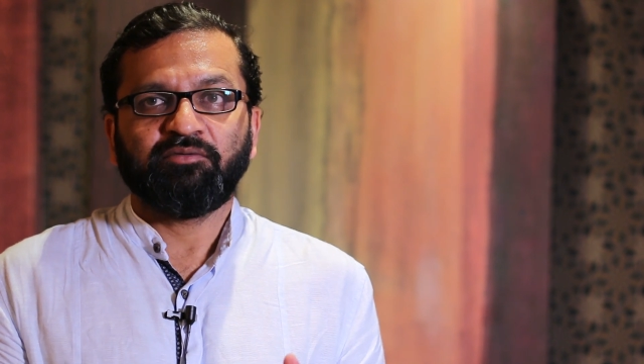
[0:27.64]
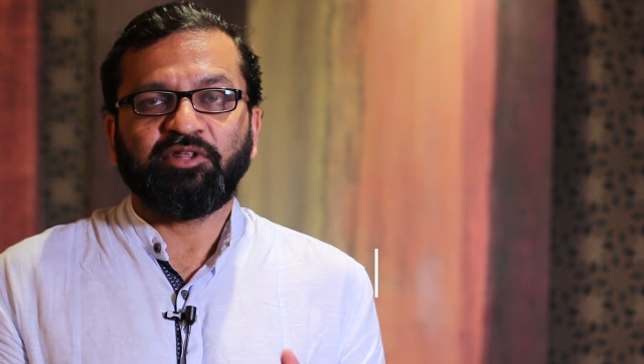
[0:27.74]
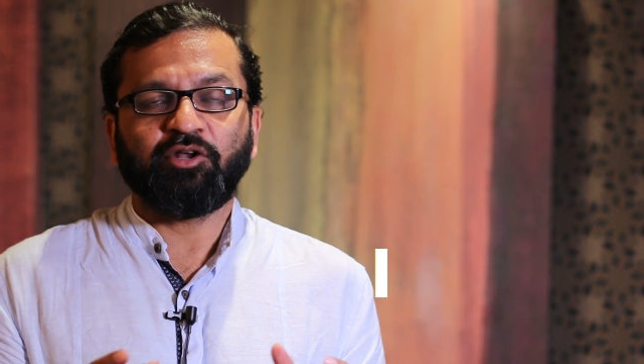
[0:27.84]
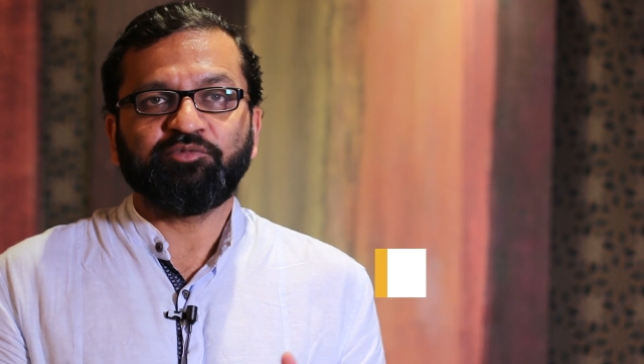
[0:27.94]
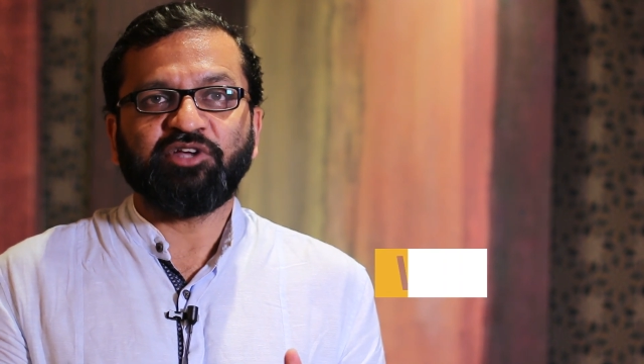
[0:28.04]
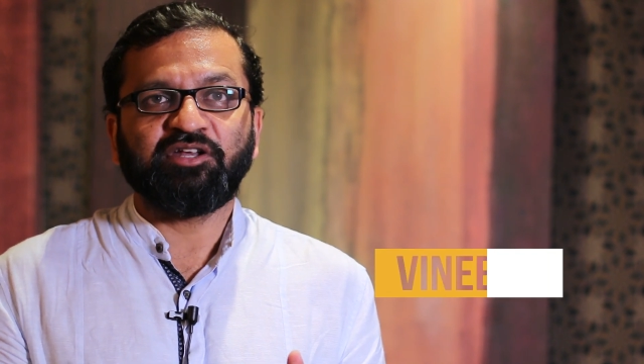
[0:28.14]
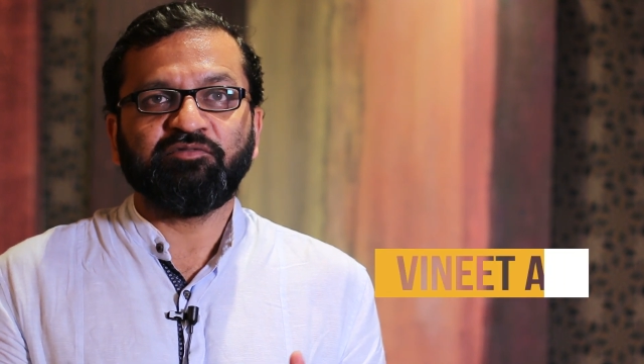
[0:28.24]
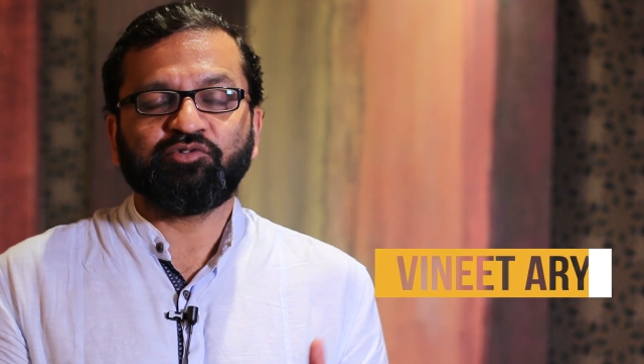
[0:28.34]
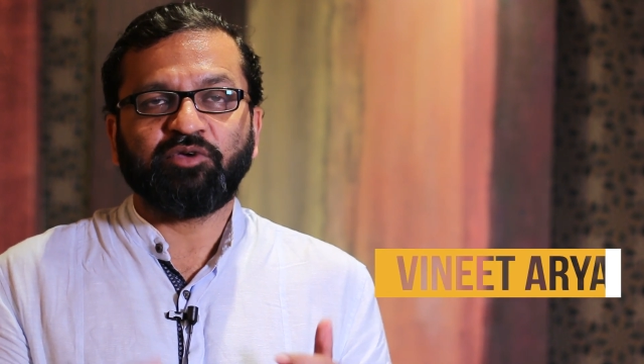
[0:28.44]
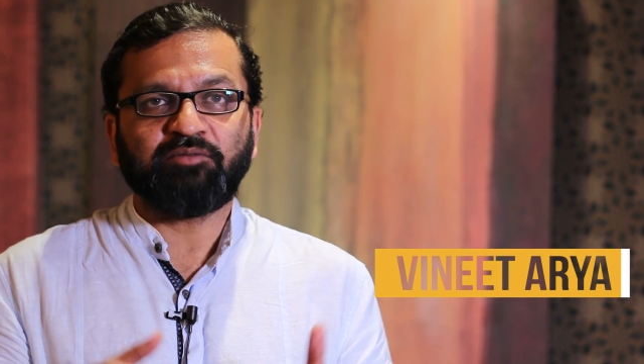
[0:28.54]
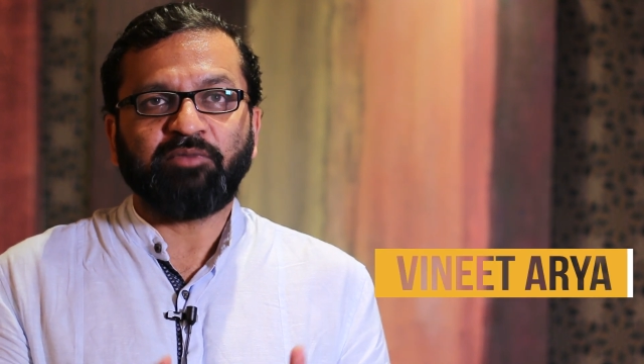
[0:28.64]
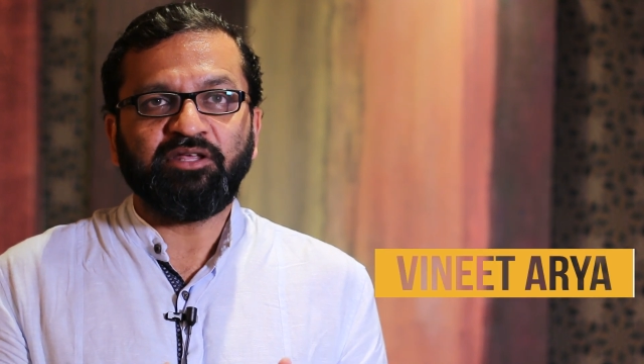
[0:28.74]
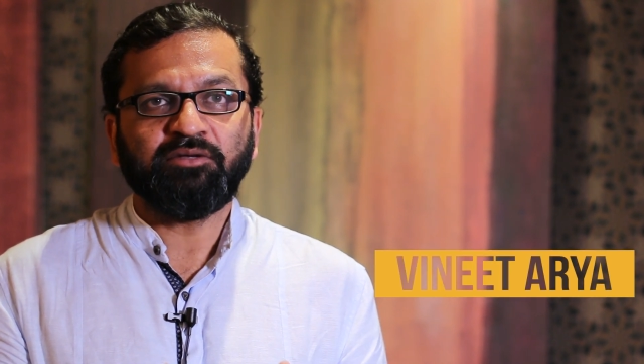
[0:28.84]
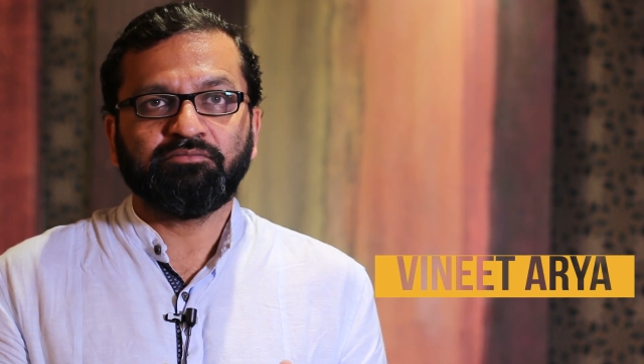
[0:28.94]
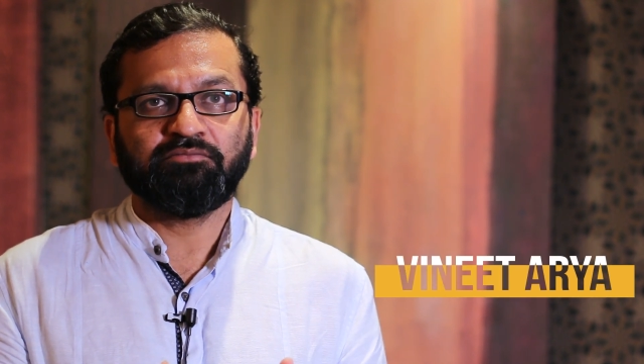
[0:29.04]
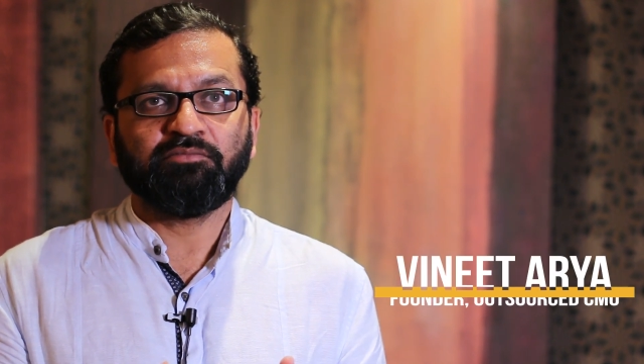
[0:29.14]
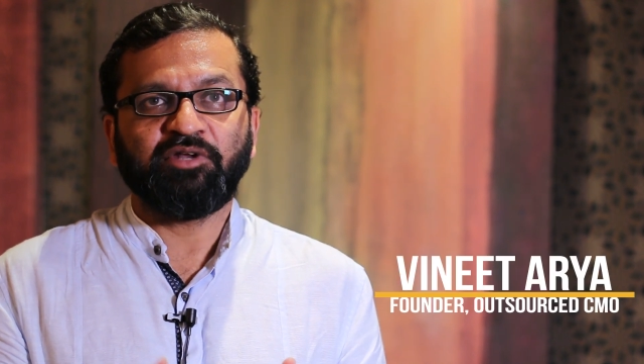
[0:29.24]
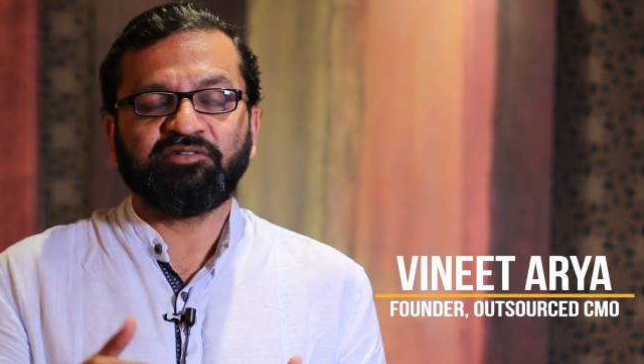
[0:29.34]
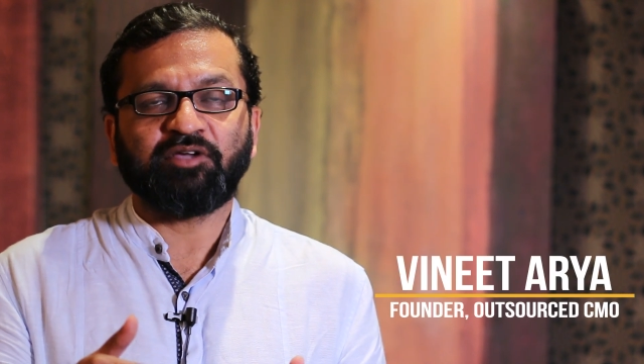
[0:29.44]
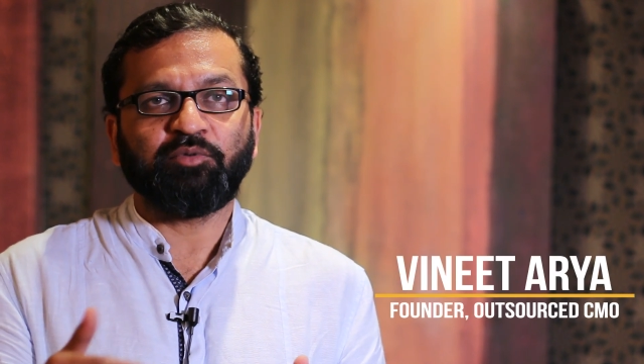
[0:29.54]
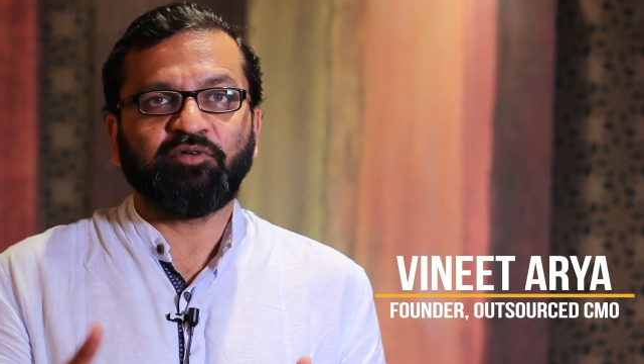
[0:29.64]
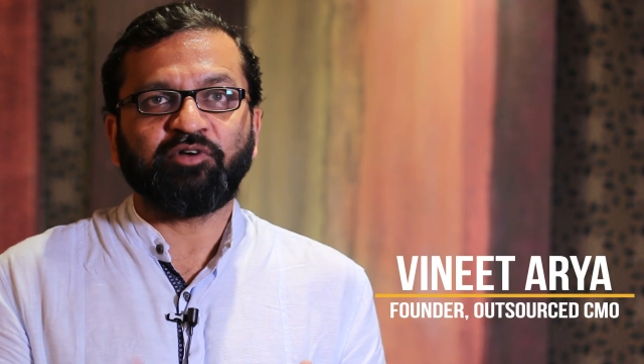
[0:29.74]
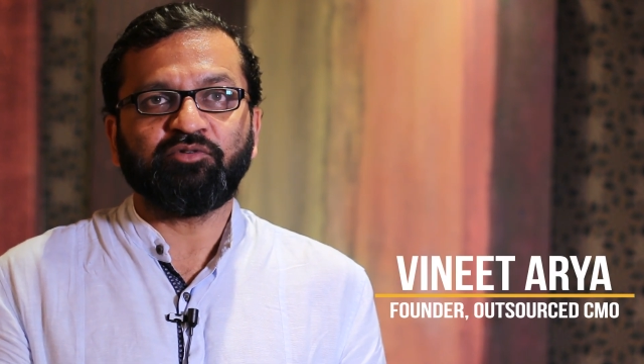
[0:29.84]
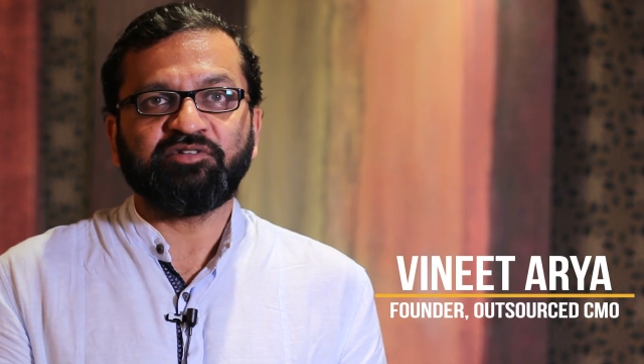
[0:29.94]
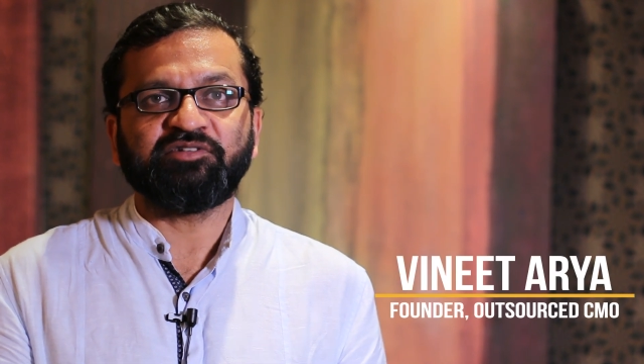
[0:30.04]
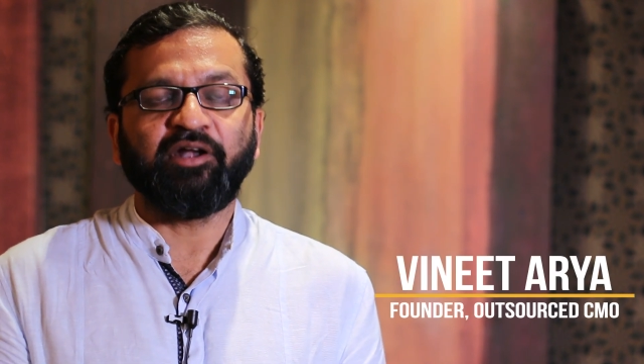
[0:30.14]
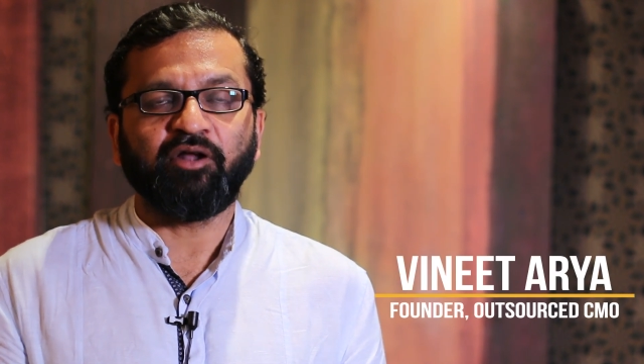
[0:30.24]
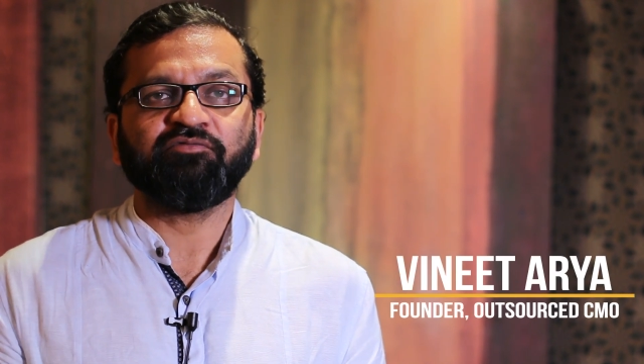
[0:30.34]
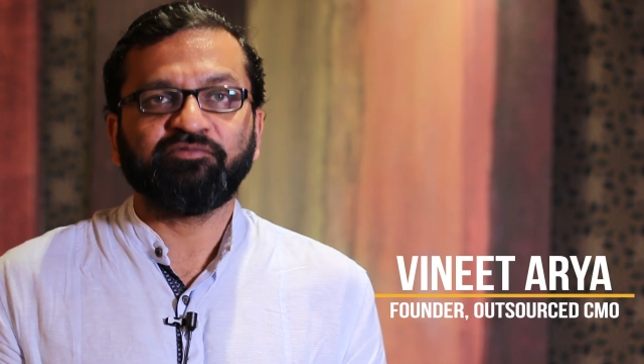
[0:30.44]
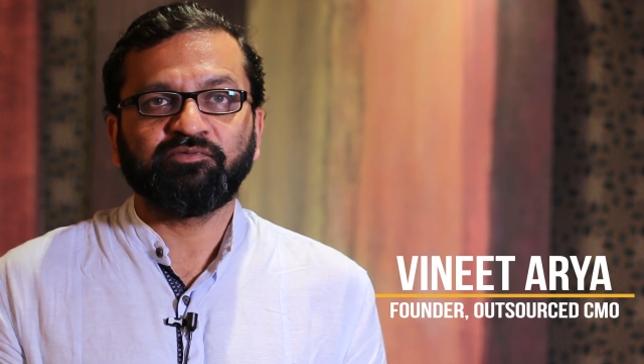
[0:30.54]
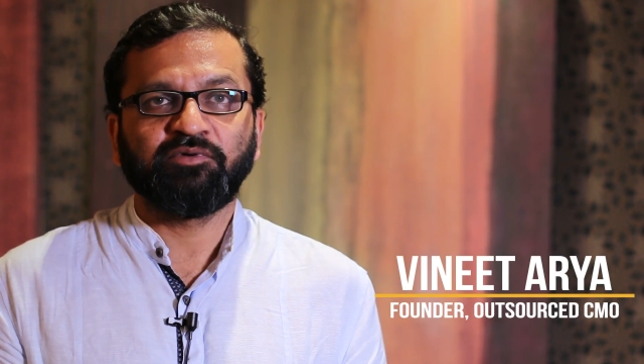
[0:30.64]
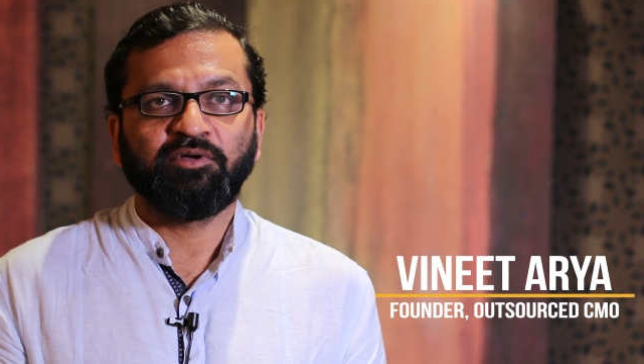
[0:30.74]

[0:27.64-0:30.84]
Their objective is to get money, raise a couple of rounds and sell it off.